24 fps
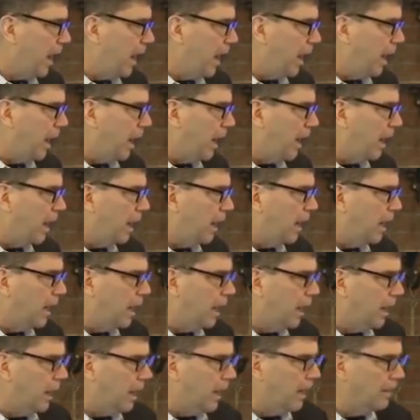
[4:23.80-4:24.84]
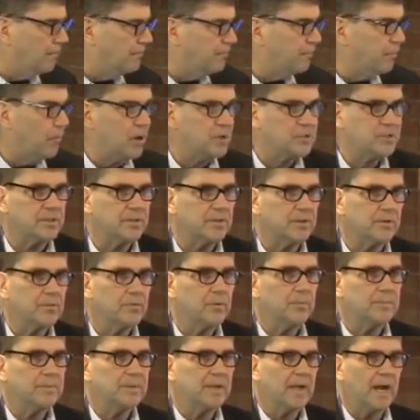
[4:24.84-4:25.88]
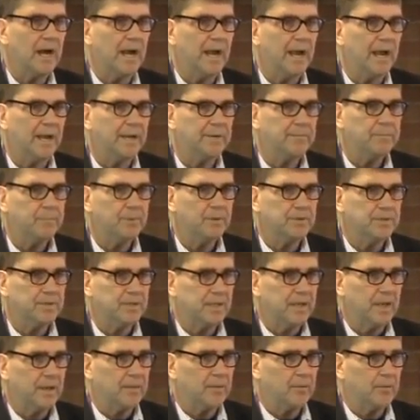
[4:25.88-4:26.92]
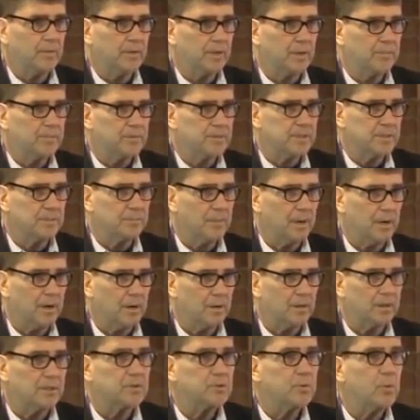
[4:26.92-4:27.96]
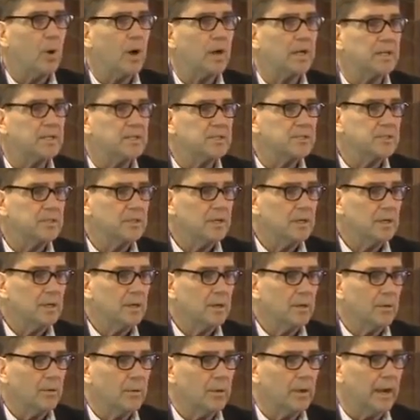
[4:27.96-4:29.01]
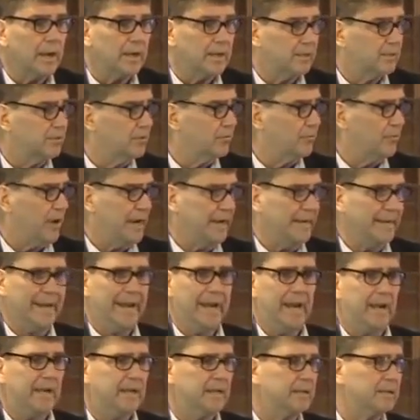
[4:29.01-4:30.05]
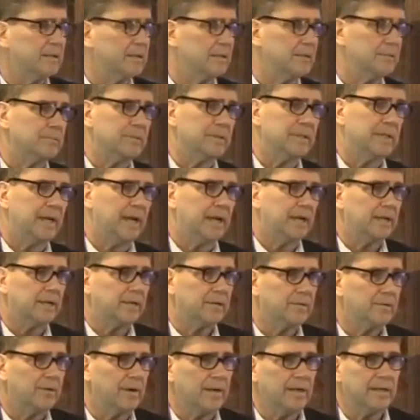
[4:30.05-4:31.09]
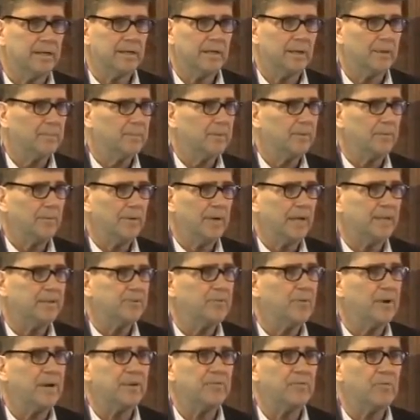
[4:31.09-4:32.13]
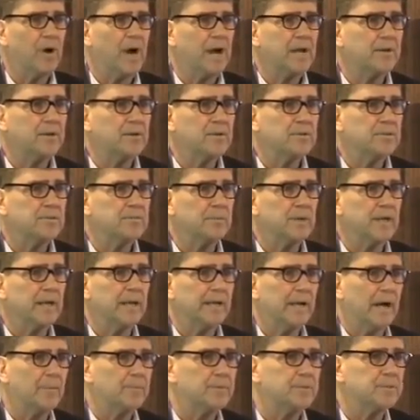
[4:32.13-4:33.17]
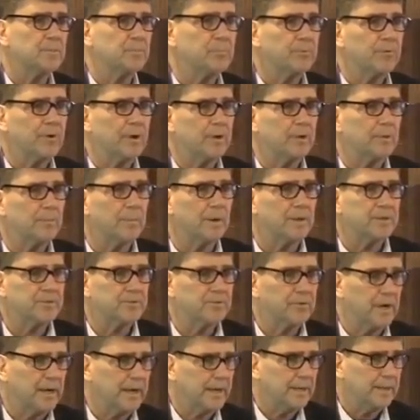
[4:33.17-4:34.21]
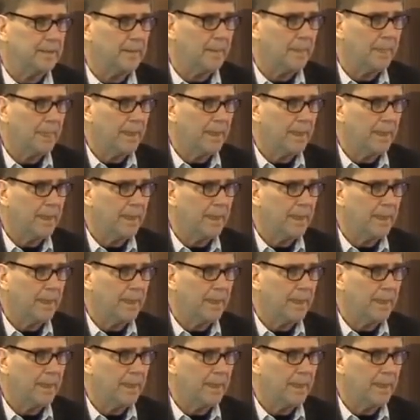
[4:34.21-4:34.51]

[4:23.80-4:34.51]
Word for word: Uh, unfortunately, the group that I had put together when I was in my early twenties, we had a great editor, we had a great, you know, I mean, we had great writers, we had, I was a printer by trade.